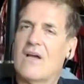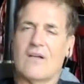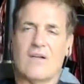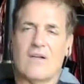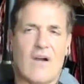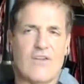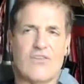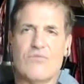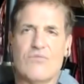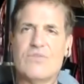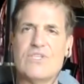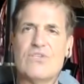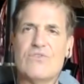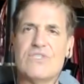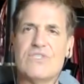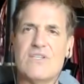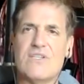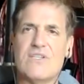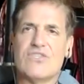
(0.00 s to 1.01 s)
are you
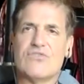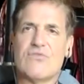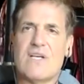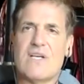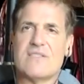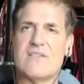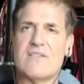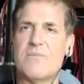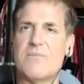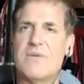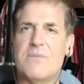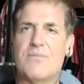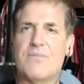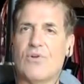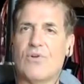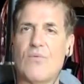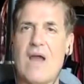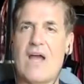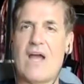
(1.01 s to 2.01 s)
reducing the stress of the
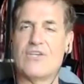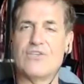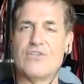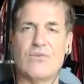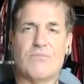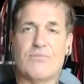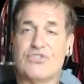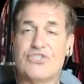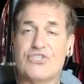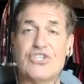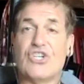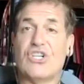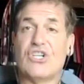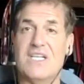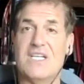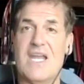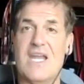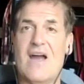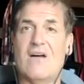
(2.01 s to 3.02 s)
people around you,
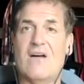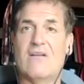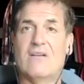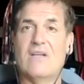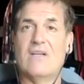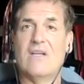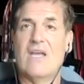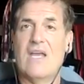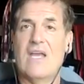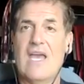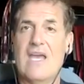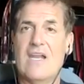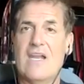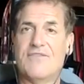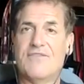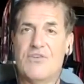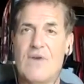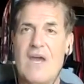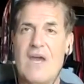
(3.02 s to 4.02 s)
particularly now? And
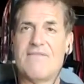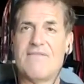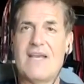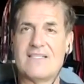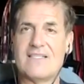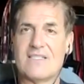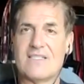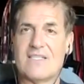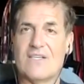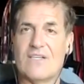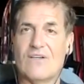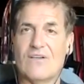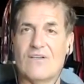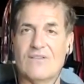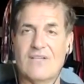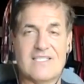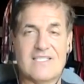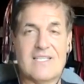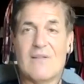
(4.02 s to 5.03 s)
if you have that skill,
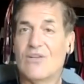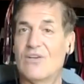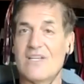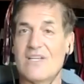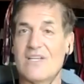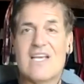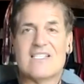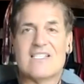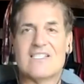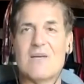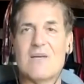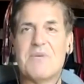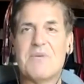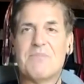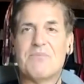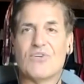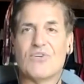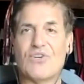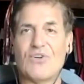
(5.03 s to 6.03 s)
and some
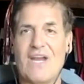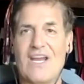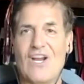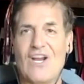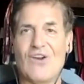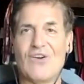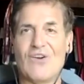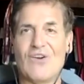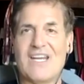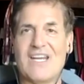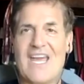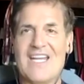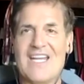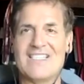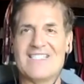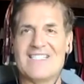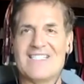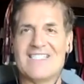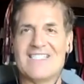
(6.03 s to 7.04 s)
people create
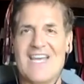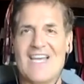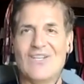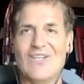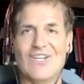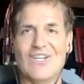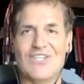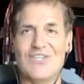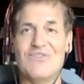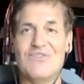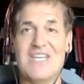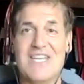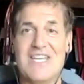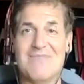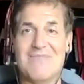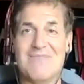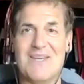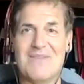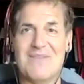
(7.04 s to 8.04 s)
hurricanes and say, look, you
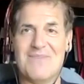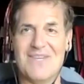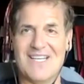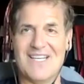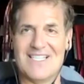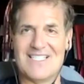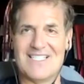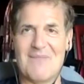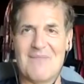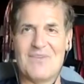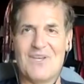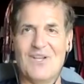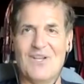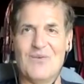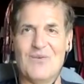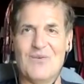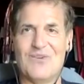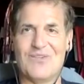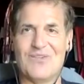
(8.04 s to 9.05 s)
need me because I'm the only
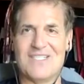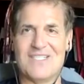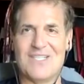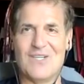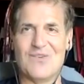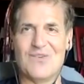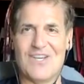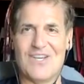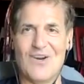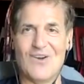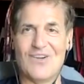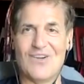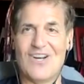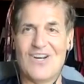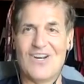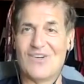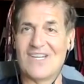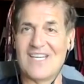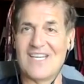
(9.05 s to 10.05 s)
one who can deal with the
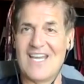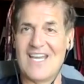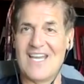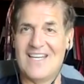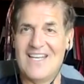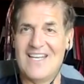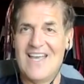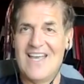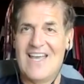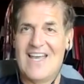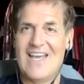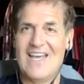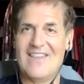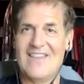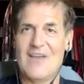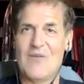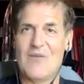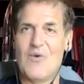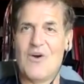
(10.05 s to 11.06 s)
hurricane.
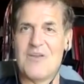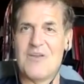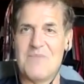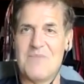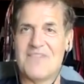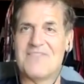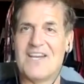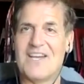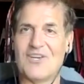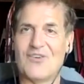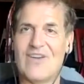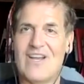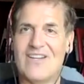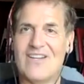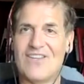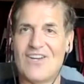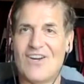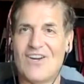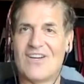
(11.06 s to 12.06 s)
And they won't admit they
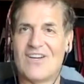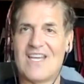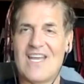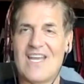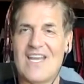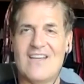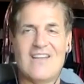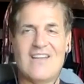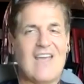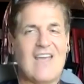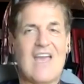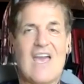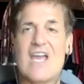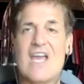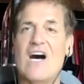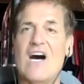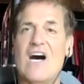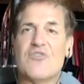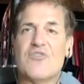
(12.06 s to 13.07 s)
created the hurricane.
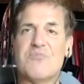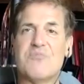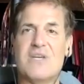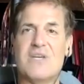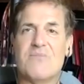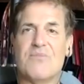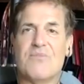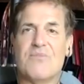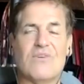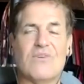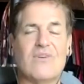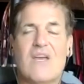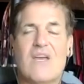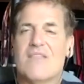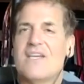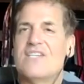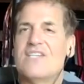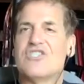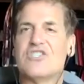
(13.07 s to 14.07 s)
And other people,
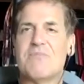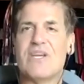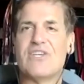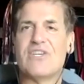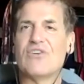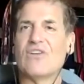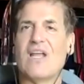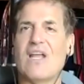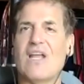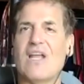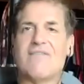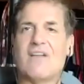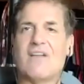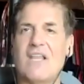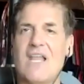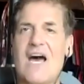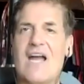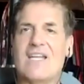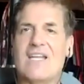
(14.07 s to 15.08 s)
they just make your life a
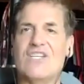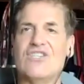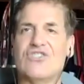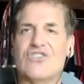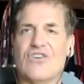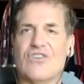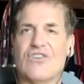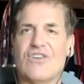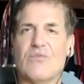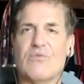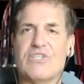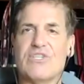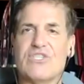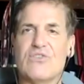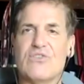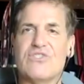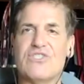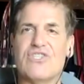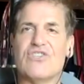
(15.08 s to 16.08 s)
lot easier. They're
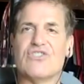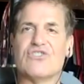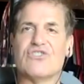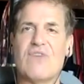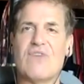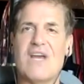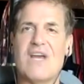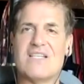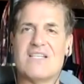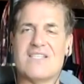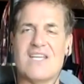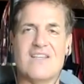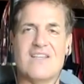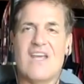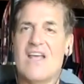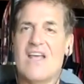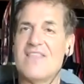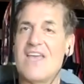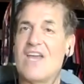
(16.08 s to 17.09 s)
reducing your stress, and
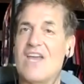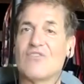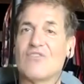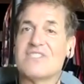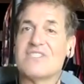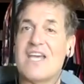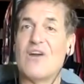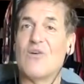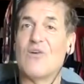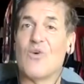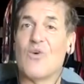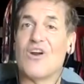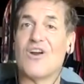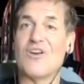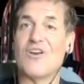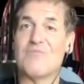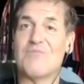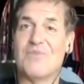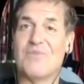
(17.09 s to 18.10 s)
they don't say a
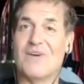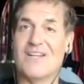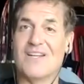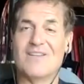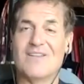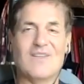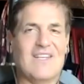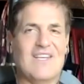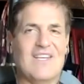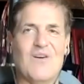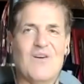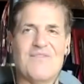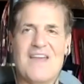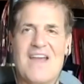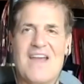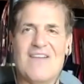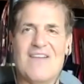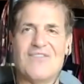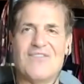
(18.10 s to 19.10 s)
word, but you know, if
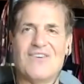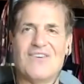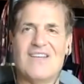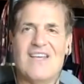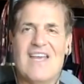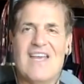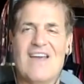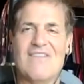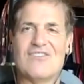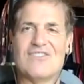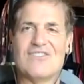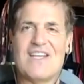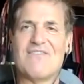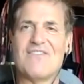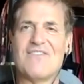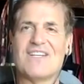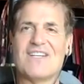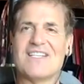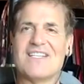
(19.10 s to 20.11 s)
there's
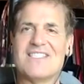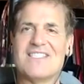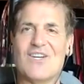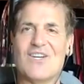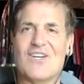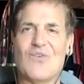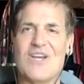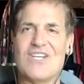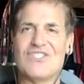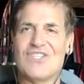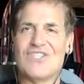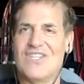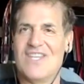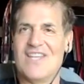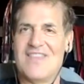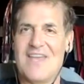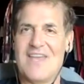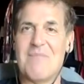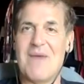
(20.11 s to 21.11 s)
ever the consideration
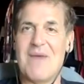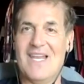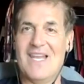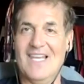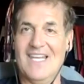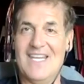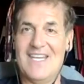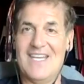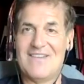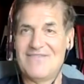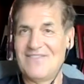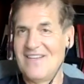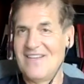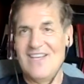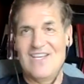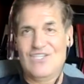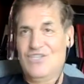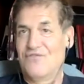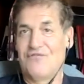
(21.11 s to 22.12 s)
that they may leave,
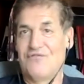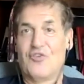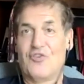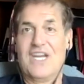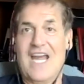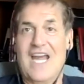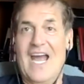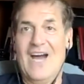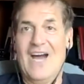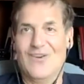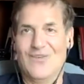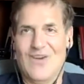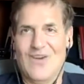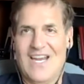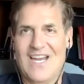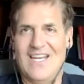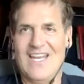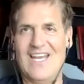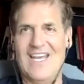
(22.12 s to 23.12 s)
you freak out,
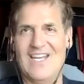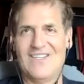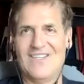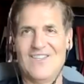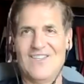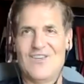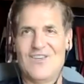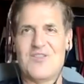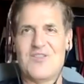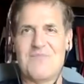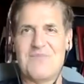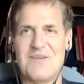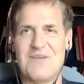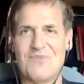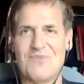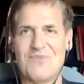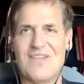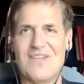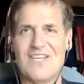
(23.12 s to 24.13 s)
right? And they're the
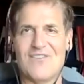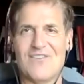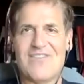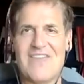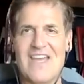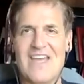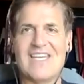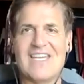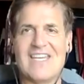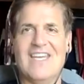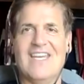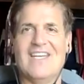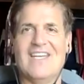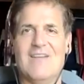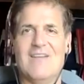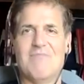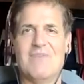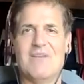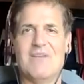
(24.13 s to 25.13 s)
people that you're thanking
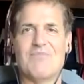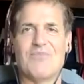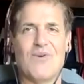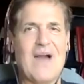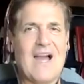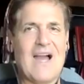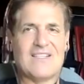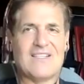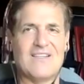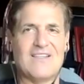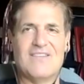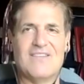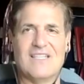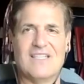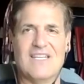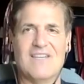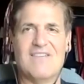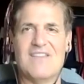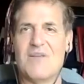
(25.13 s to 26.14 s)
and being proactive
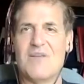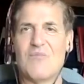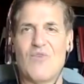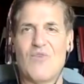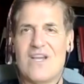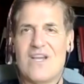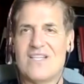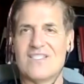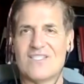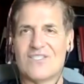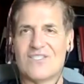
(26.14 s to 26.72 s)
and giving them raises to